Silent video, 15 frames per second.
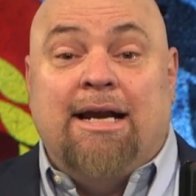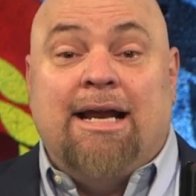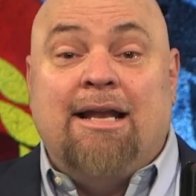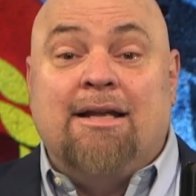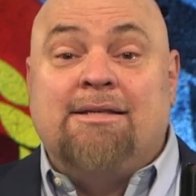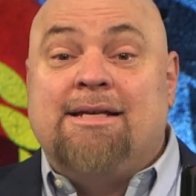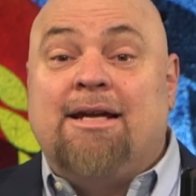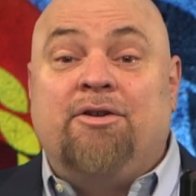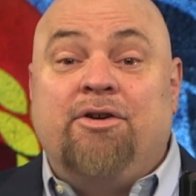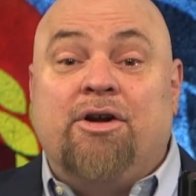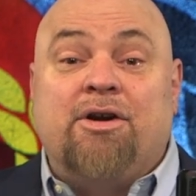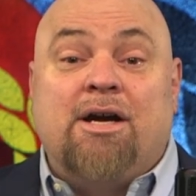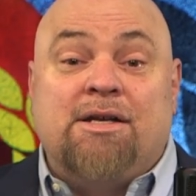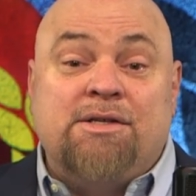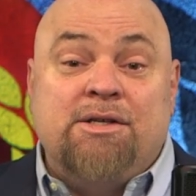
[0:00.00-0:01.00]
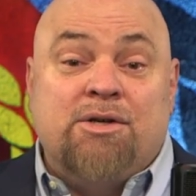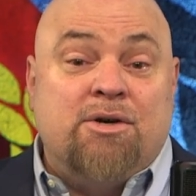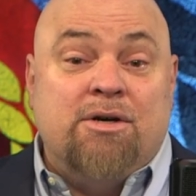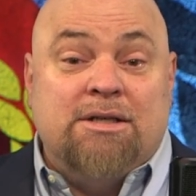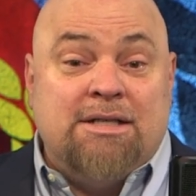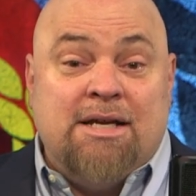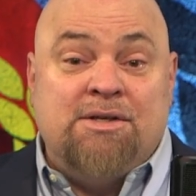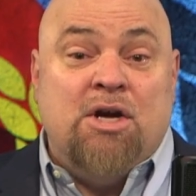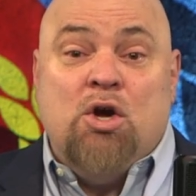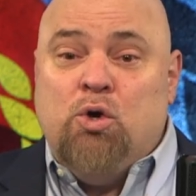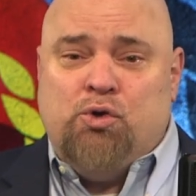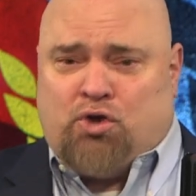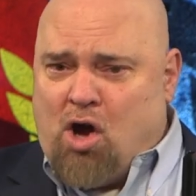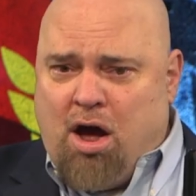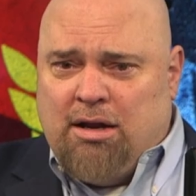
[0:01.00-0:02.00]
Alexandria Ocasio Cortez,
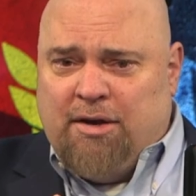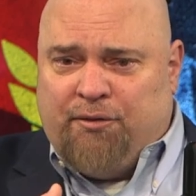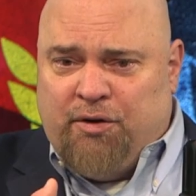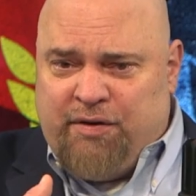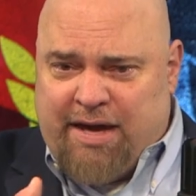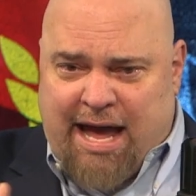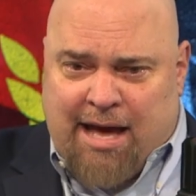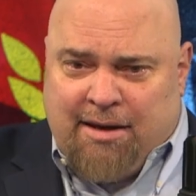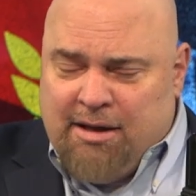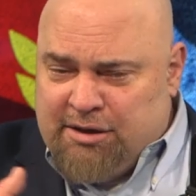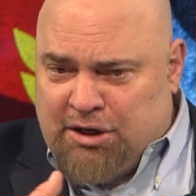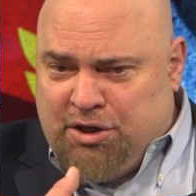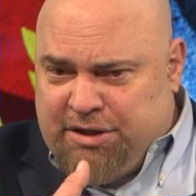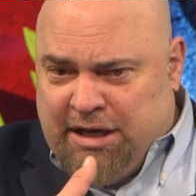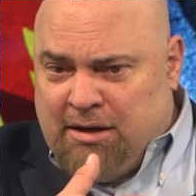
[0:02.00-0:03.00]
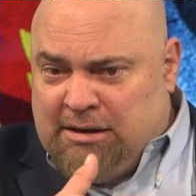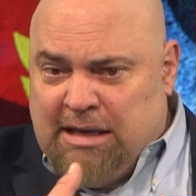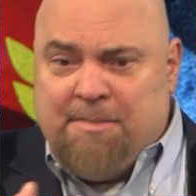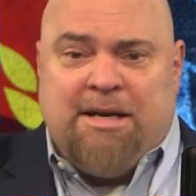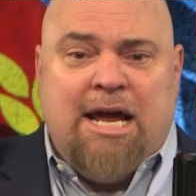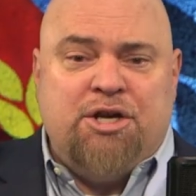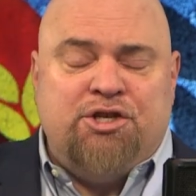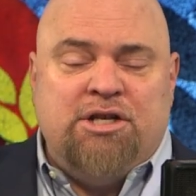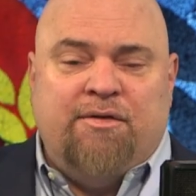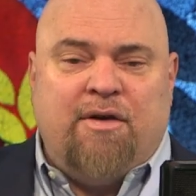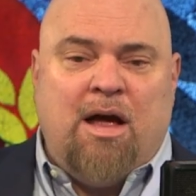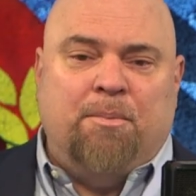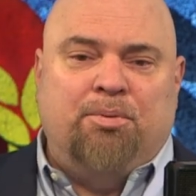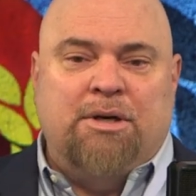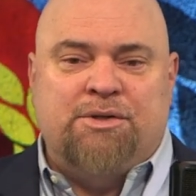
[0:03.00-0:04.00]
who's calling for the, uh, the the elimination of
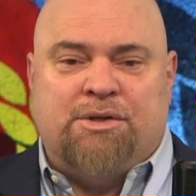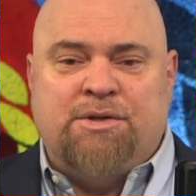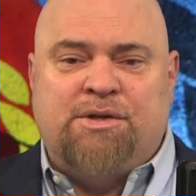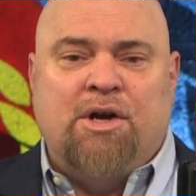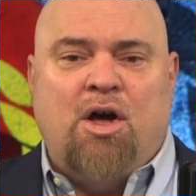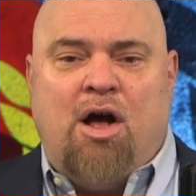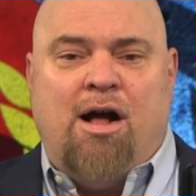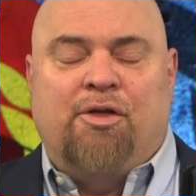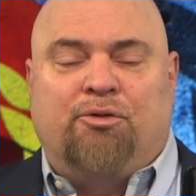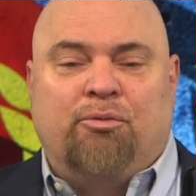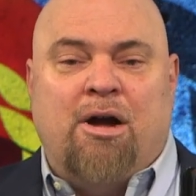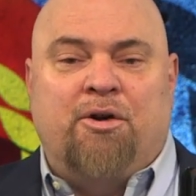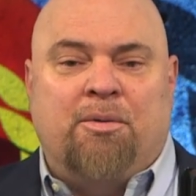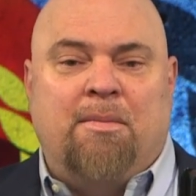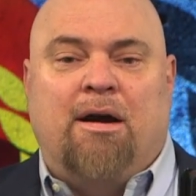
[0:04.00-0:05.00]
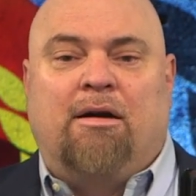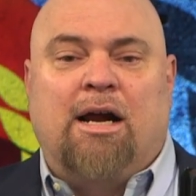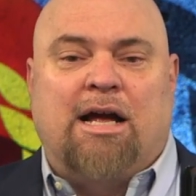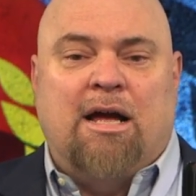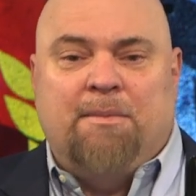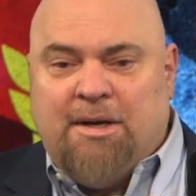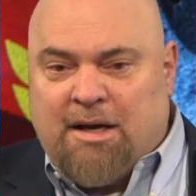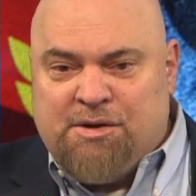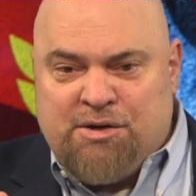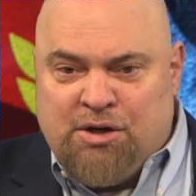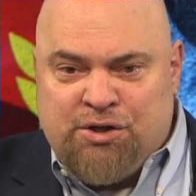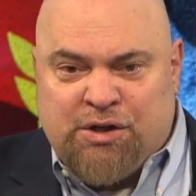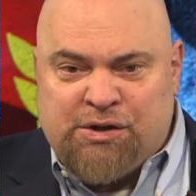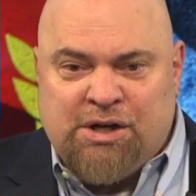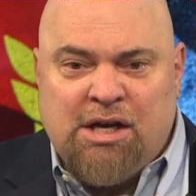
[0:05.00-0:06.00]
all prisons all throughout America because they're
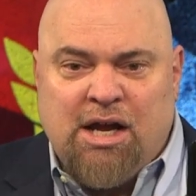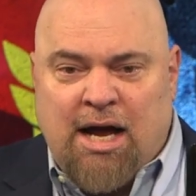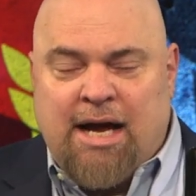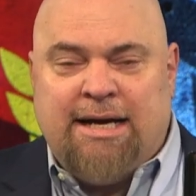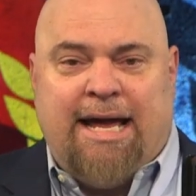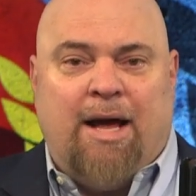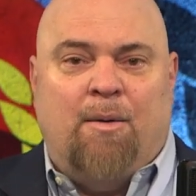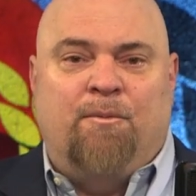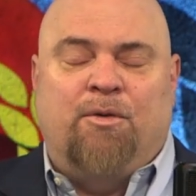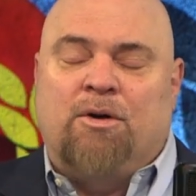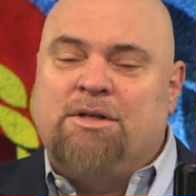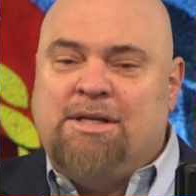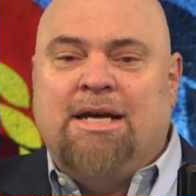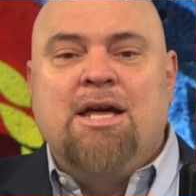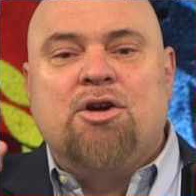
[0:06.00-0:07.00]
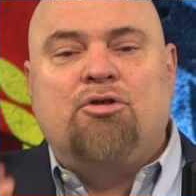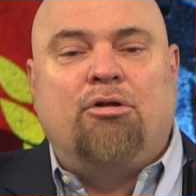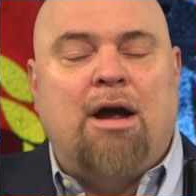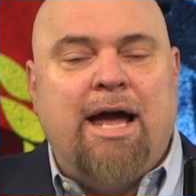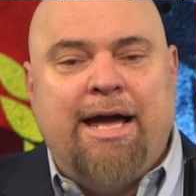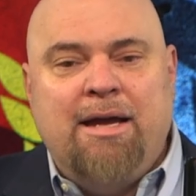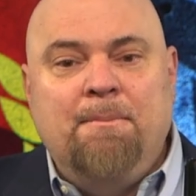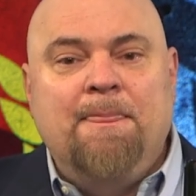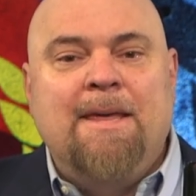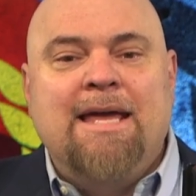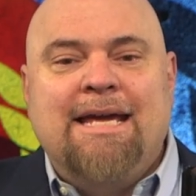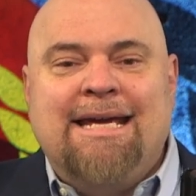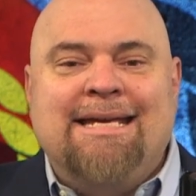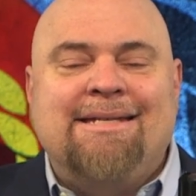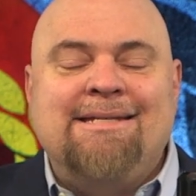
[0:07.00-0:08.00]
just unhelpful. See, crime
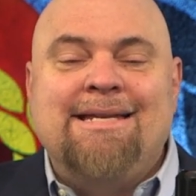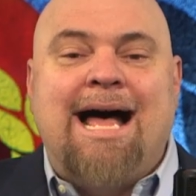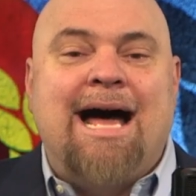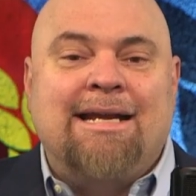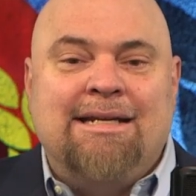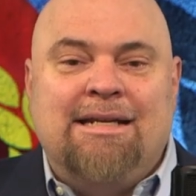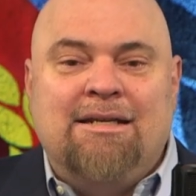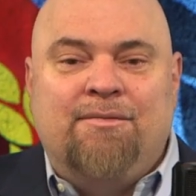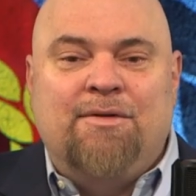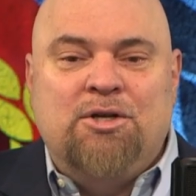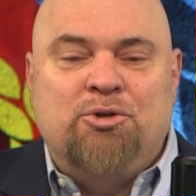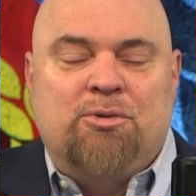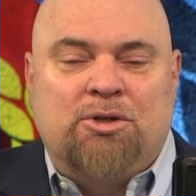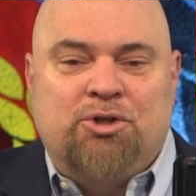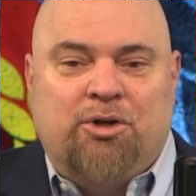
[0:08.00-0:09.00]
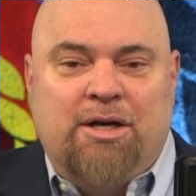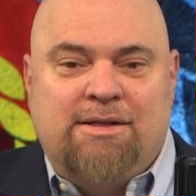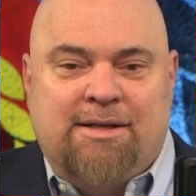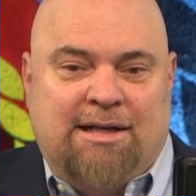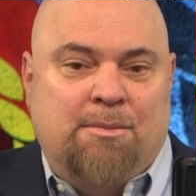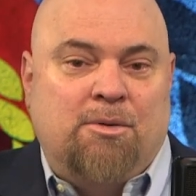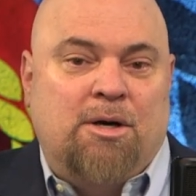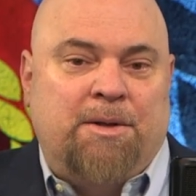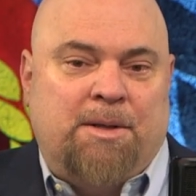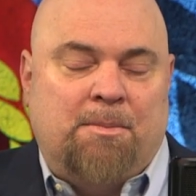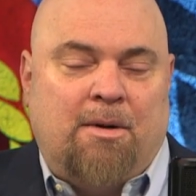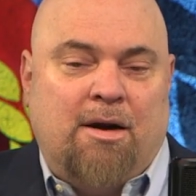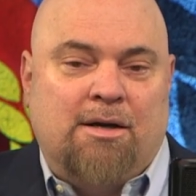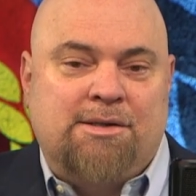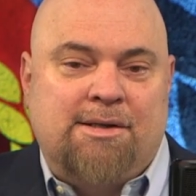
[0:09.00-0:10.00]
is not an individual choice anymore to the
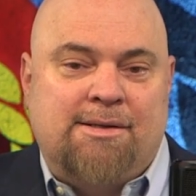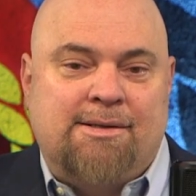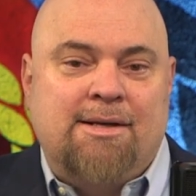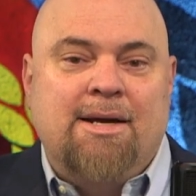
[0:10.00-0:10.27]
Marxist.